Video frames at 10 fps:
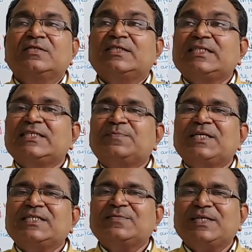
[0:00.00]

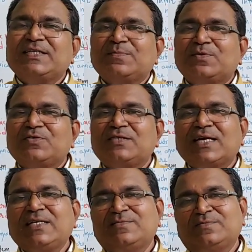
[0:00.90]
displacement upon
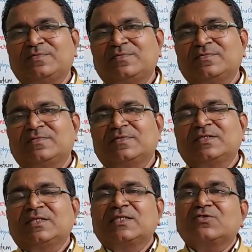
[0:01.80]
time.
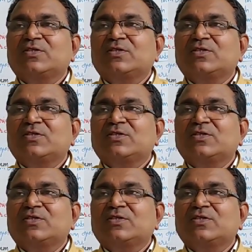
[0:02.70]
So